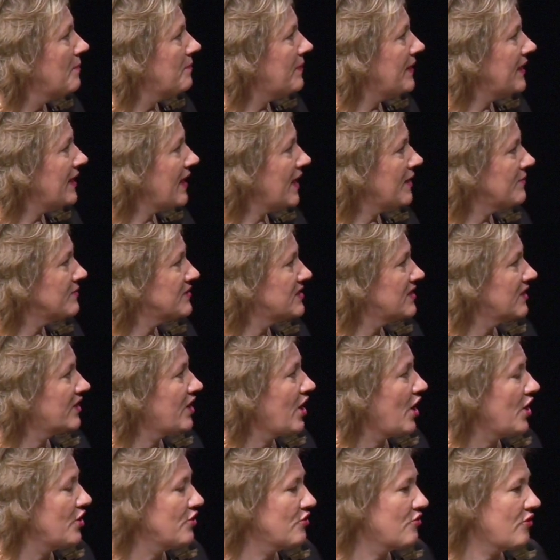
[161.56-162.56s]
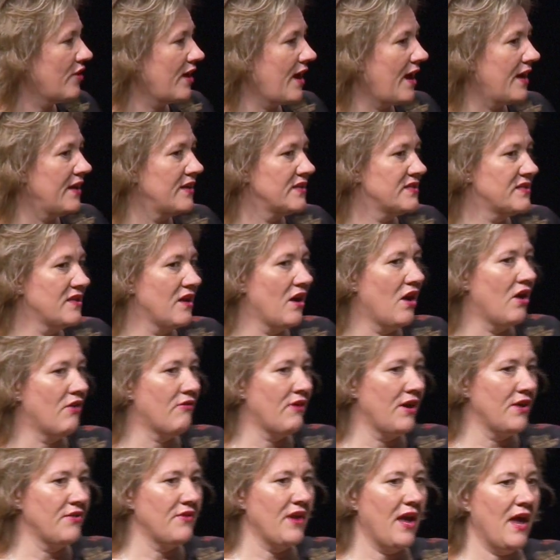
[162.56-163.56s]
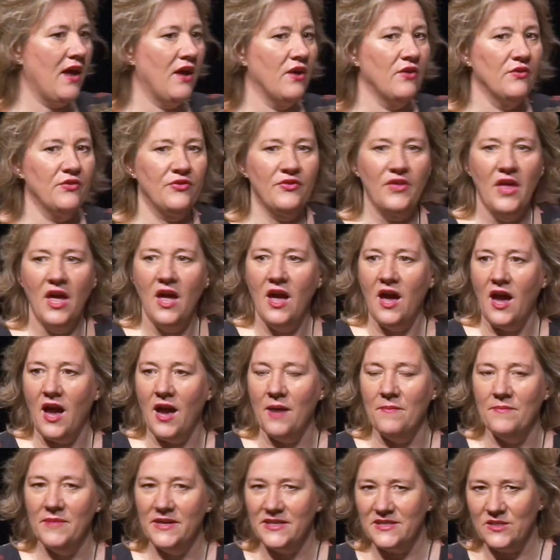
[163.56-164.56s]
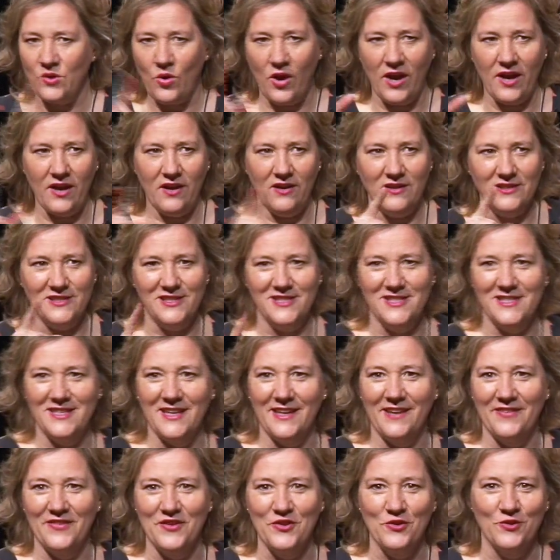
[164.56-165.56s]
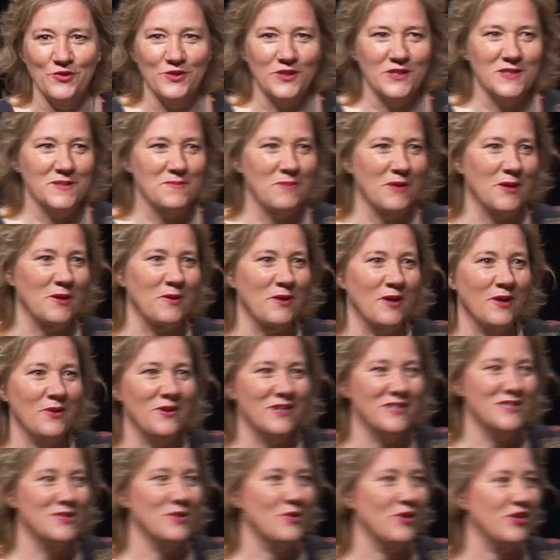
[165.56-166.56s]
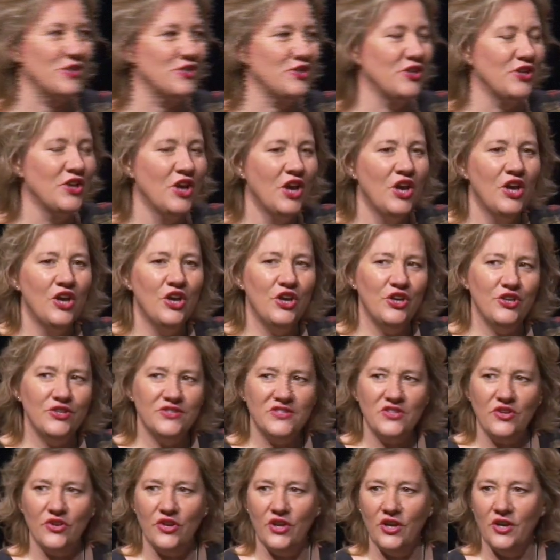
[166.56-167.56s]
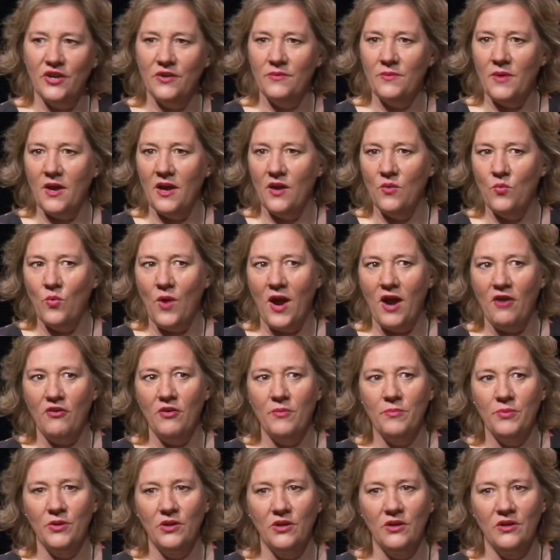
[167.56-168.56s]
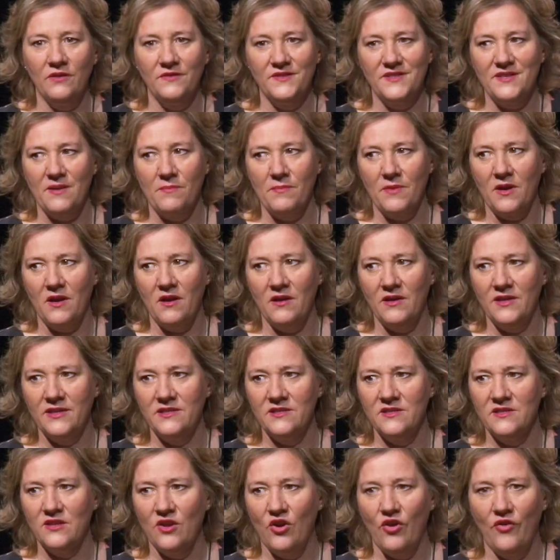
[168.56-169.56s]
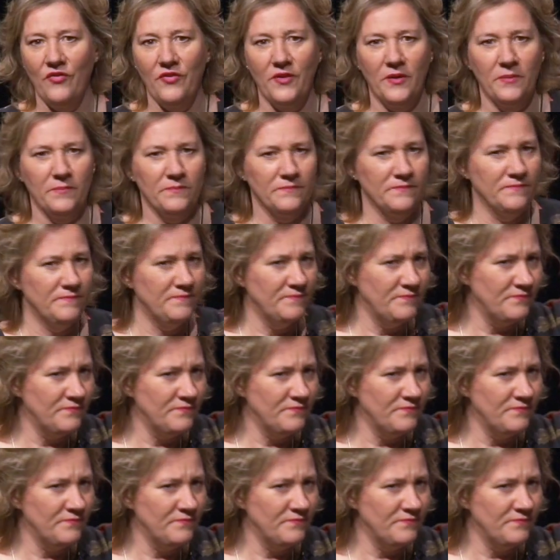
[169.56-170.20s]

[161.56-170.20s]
Being able to co-create our own health. It's quite hard to see in the audience, but I'm going to ask the question, who's got a wearable of some kind on them?